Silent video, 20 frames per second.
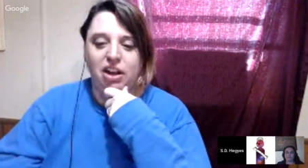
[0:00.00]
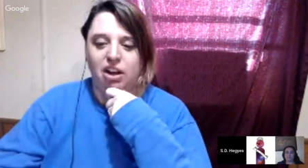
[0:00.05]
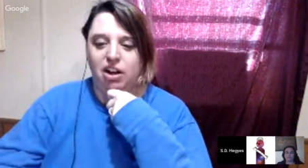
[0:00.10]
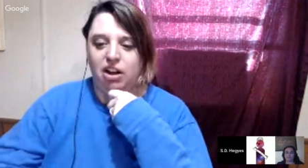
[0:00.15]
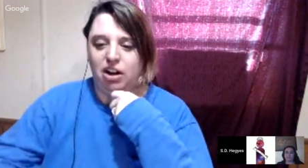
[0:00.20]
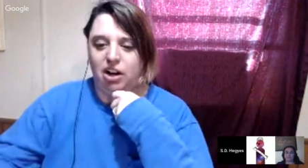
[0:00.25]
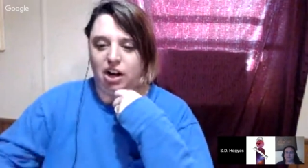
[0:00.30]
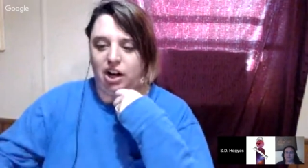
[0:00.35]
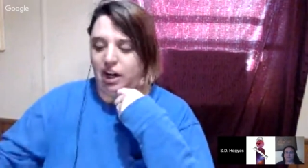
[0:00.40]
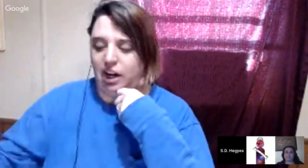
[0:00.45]

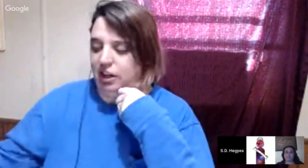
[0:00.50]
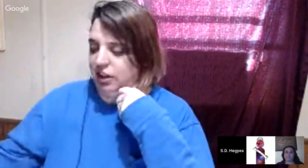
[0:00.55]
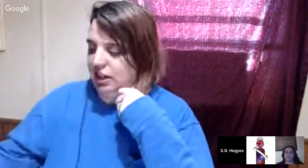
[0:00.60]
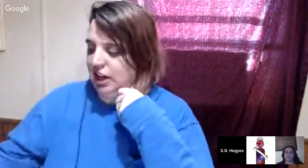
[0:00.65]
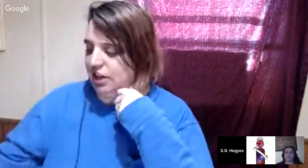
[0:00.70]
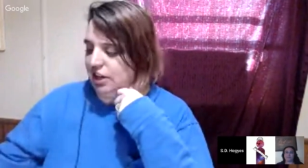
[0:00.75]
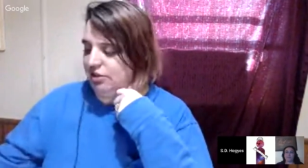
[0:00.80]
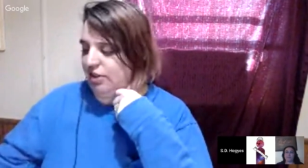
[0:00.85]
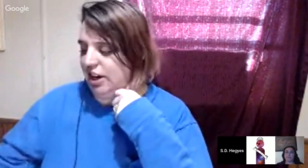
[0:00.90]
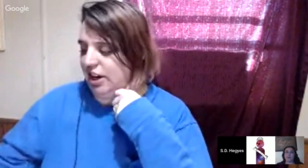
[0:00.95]
All right, you
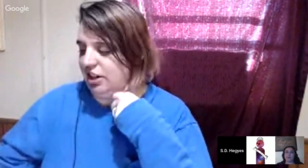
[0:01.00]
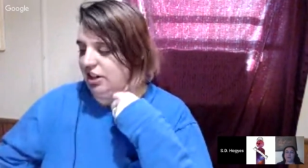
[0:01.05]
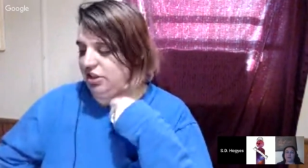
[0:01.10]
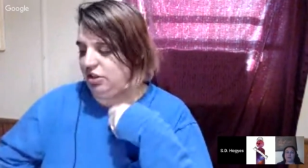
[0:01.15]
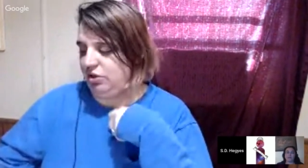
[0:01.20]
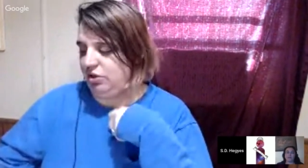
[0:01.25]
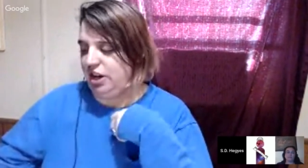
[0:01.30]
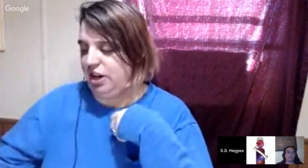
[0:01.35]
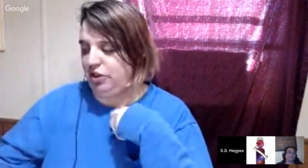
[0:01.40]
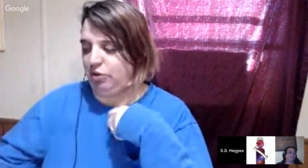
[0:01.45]
guys ready to
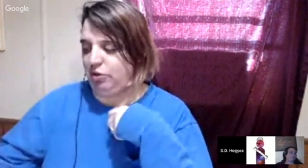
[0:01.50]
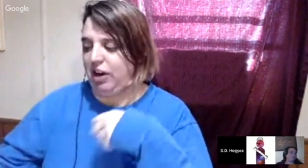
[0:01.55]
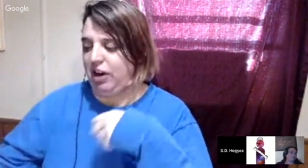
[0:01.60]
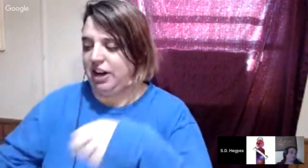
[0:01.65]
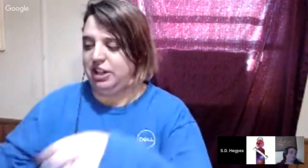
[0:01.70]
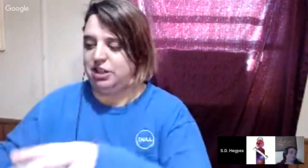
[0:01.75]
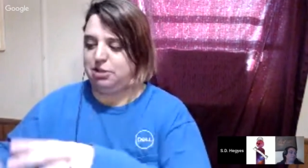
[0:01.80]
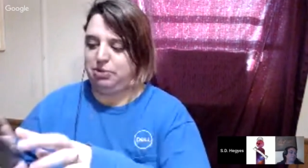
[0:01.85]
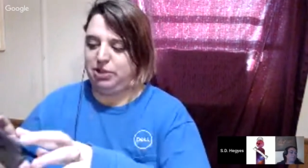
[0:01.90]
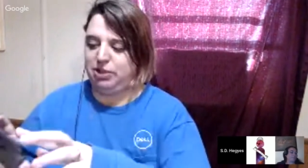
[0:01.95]
do another
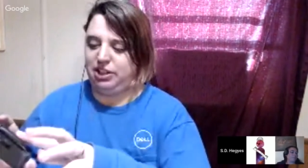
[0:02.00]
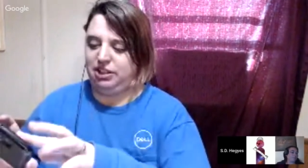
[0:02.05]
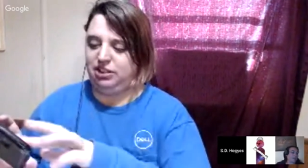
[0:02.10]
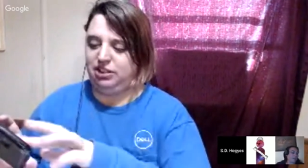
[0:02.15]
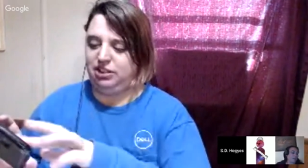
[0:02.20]
writing sprint?